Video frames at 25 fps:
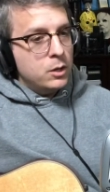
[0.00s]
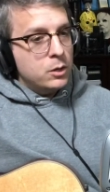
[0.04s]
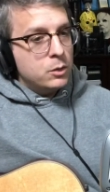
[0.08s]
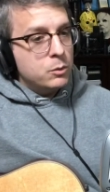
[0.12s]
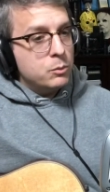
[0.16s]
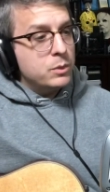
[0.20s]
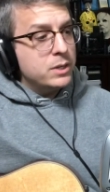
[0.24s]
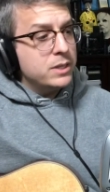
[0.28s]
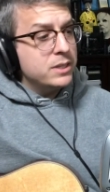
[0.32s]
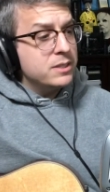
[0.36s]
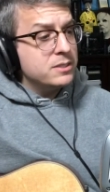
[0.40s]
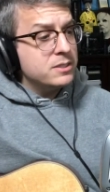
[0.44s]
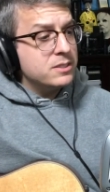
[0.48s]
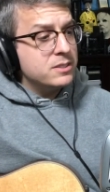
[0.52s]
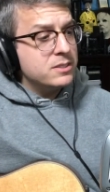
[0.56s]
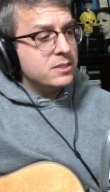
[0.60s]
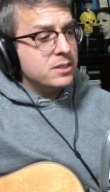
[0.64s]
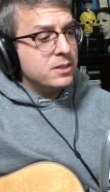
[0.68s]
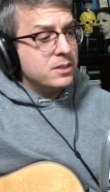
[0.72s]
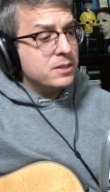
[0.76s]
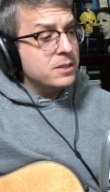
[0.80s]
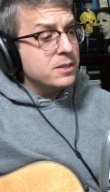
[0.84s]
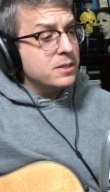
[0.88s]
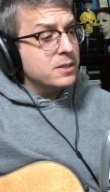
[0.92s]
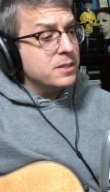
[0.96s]
We'll
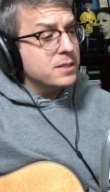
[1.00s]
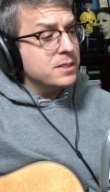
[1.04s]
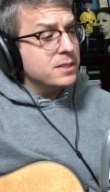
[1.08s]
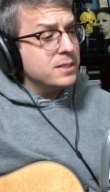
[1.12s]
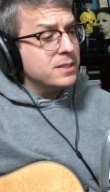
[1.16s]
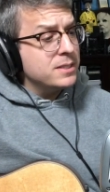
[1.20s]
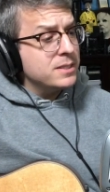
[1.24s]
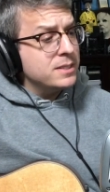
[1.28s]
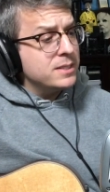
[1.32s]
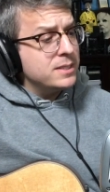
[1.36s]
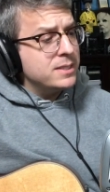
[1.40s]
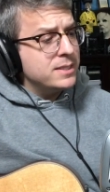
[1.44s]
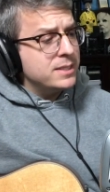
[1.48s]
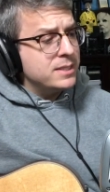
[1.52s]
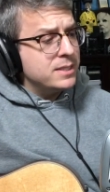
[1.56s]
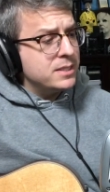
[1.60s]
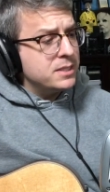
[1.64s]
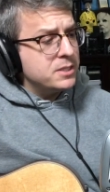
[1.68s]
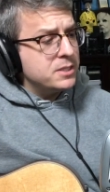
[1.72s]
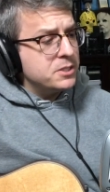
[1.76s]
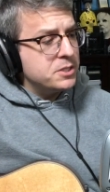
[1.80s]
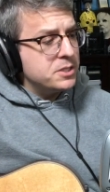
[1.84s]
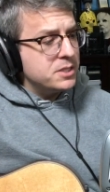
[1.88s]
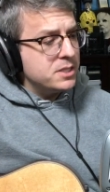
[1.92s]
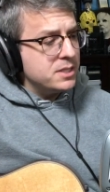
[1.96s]
start on a
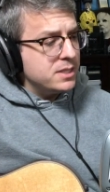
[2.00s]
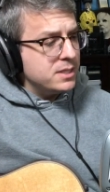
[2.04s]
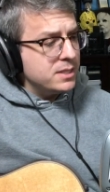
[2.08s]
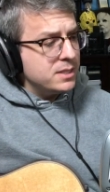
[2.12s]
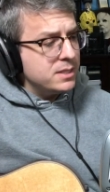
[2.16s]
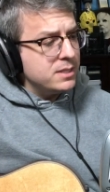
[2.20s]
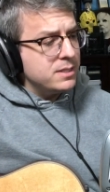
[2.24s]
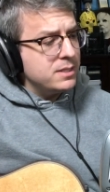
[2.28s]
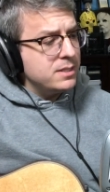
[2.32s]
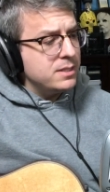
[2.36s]
G,